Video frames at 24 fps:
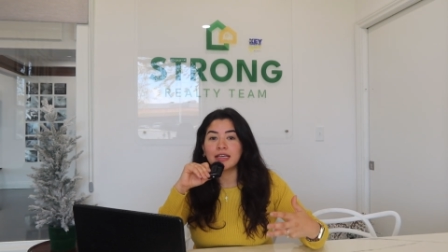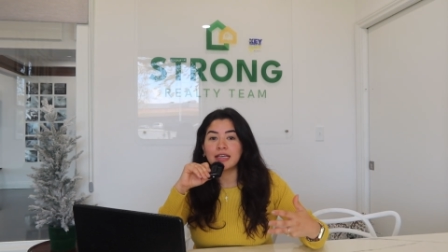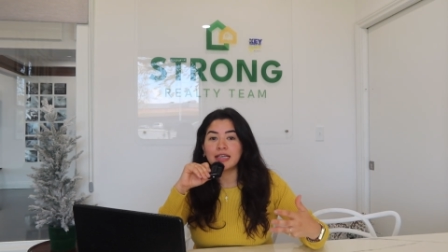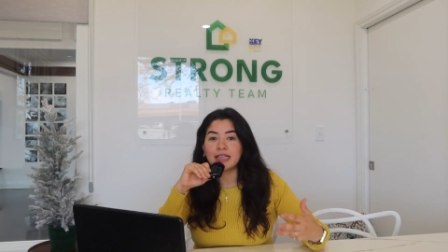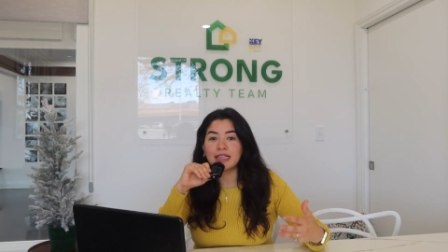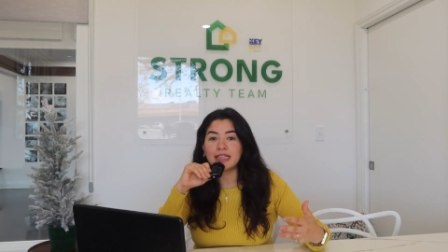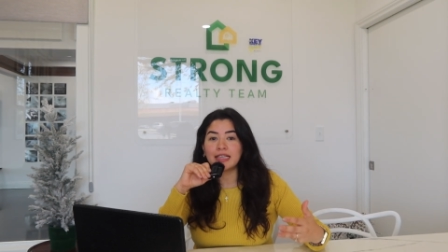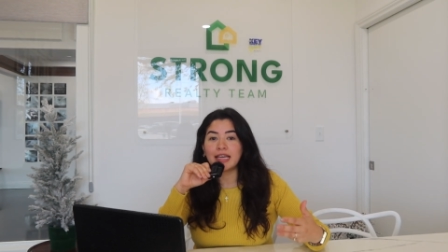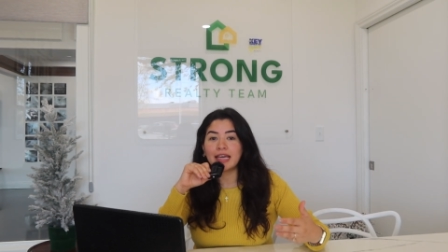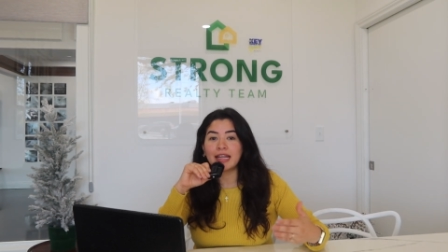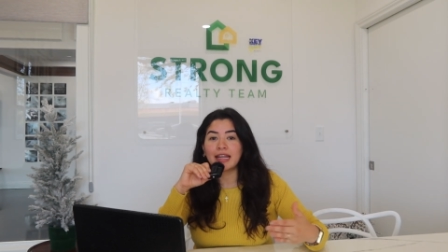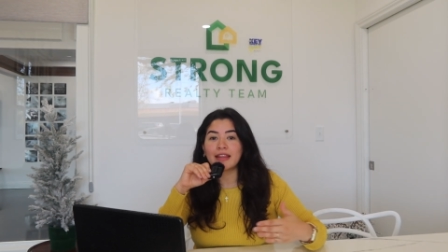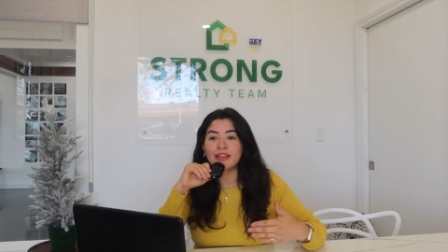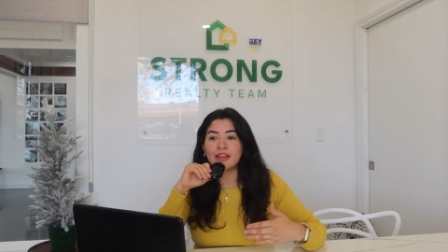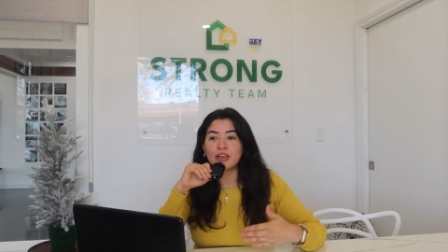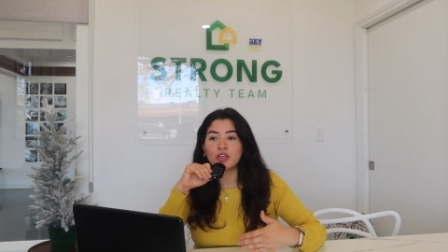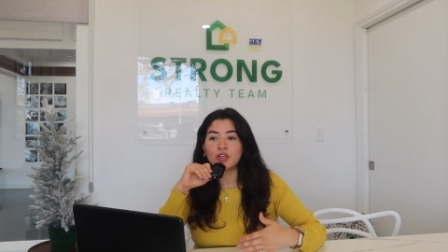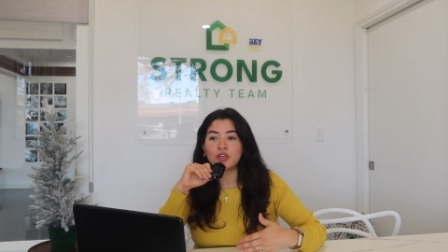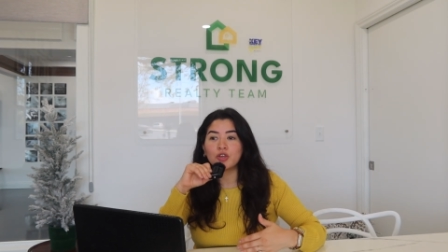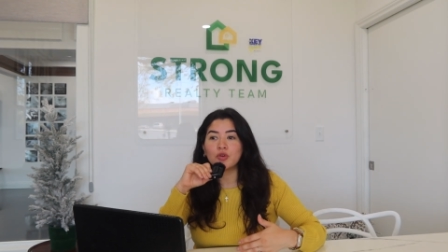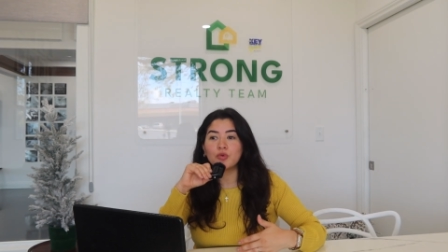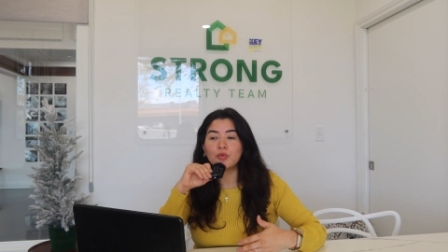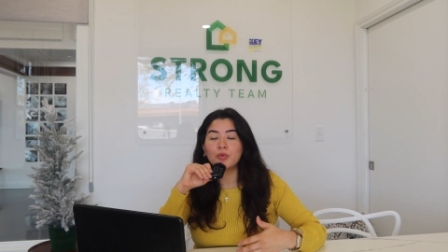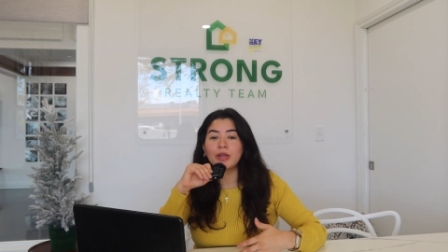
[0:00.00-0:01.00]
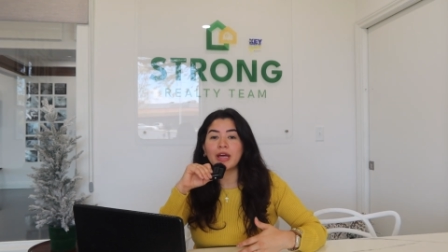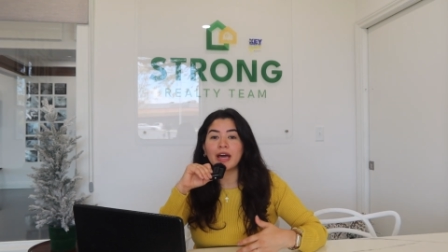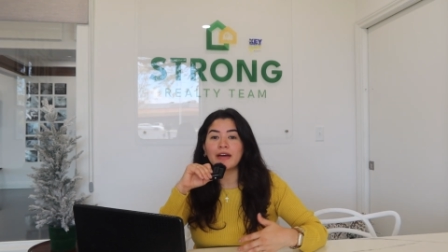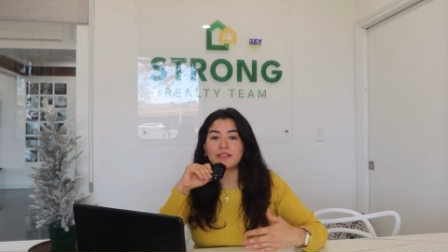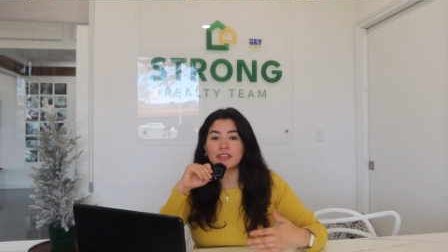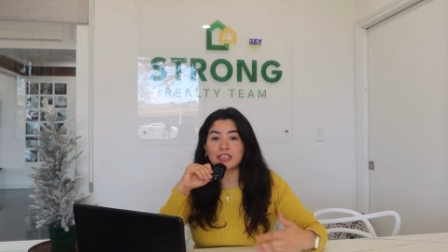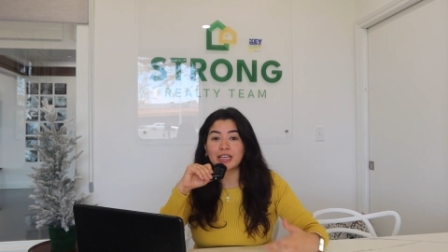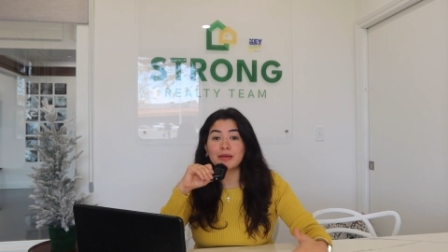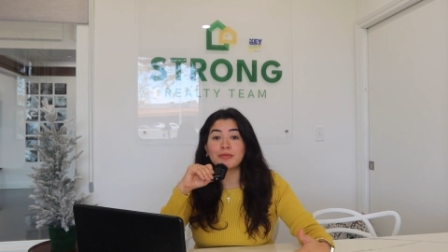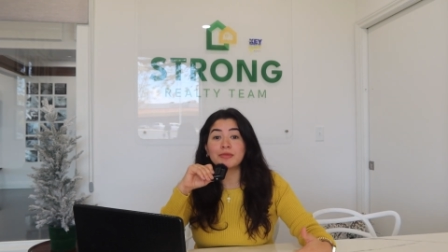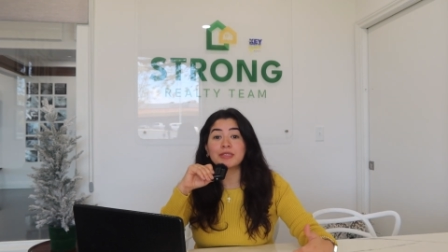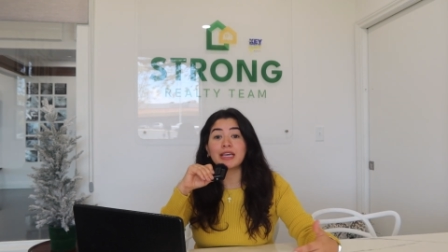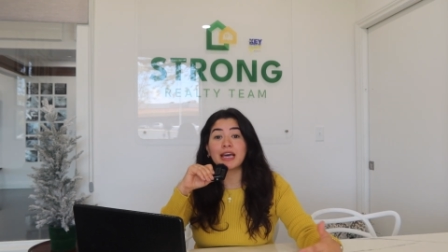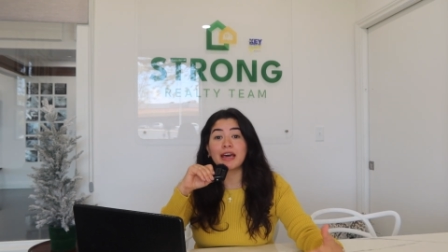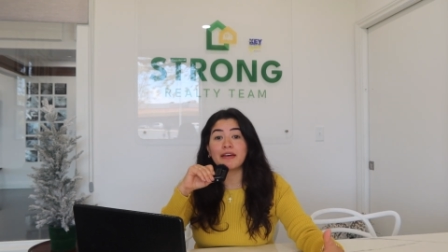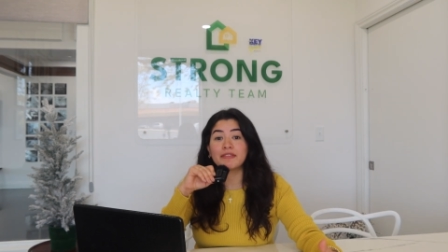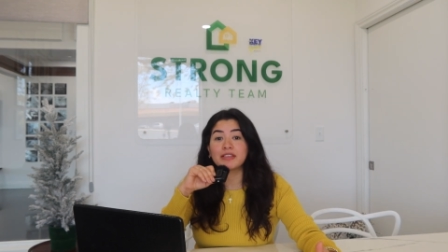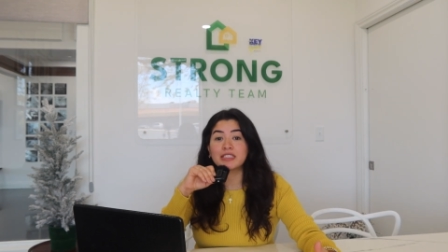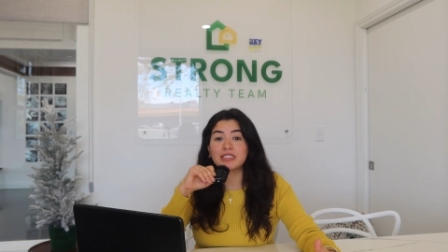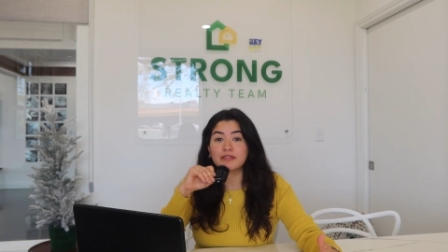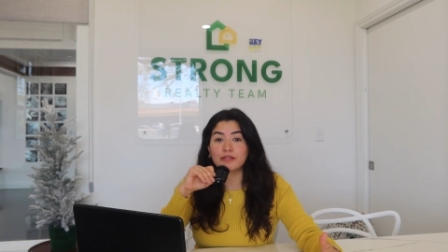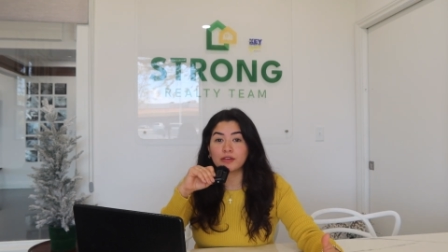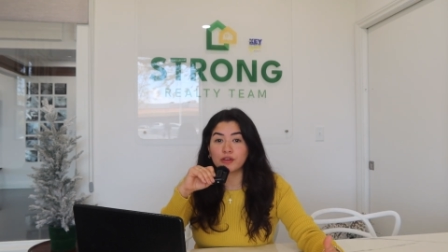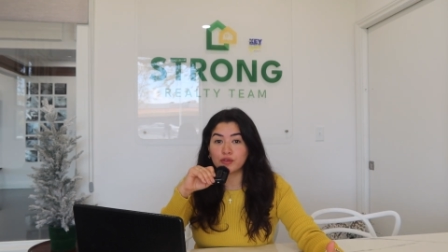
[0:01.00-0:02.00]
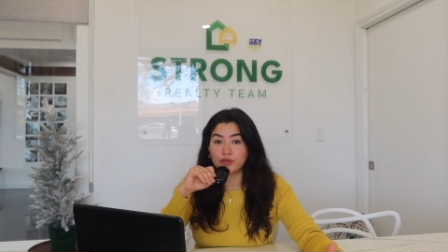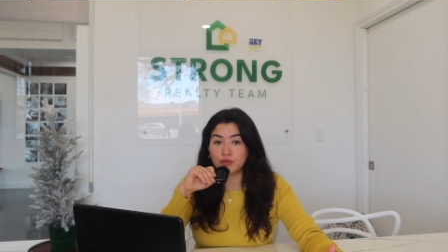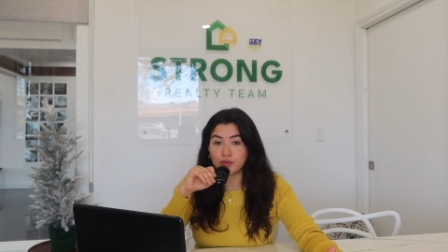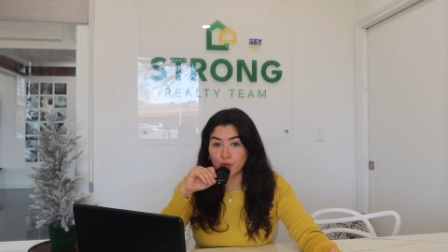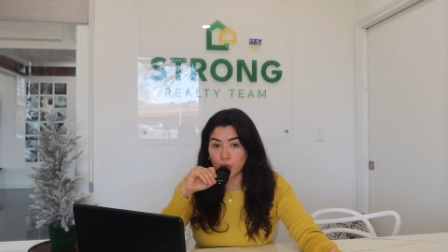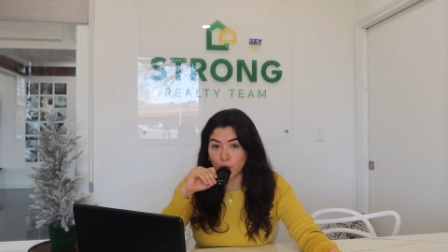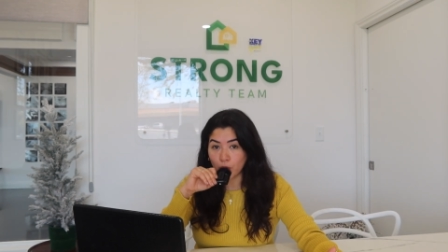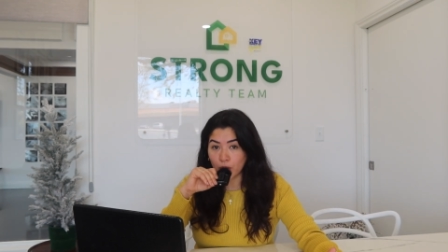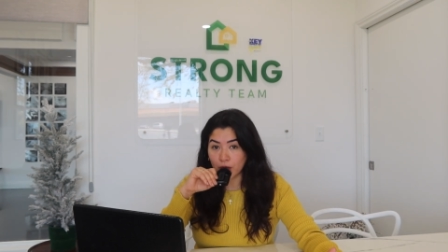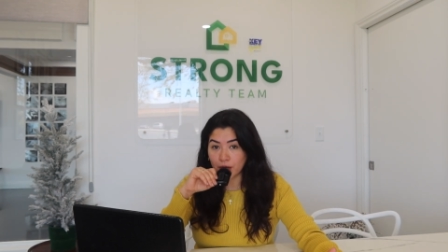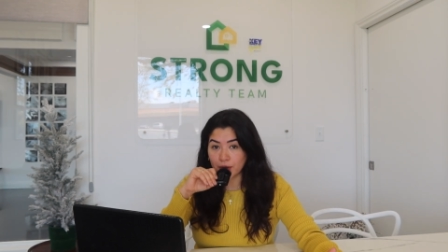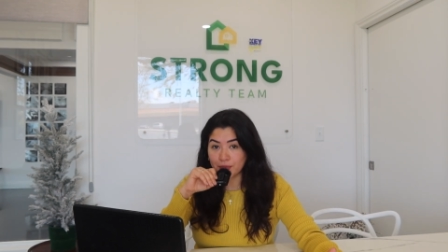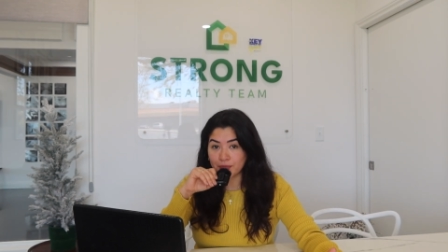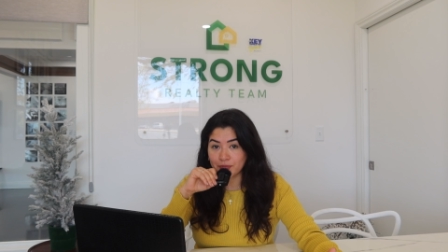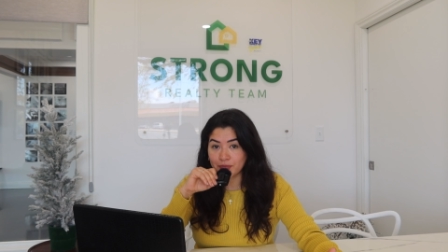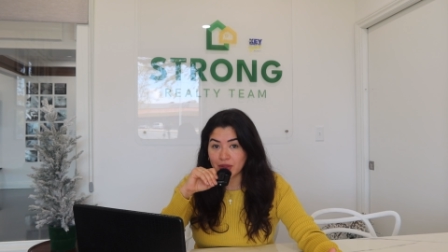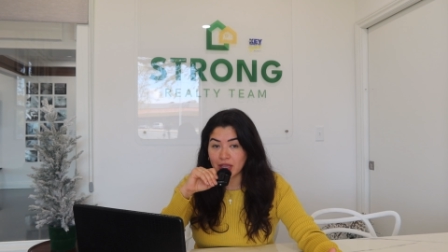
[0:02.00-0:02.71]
Indiana, that you would have to come to Evansville for.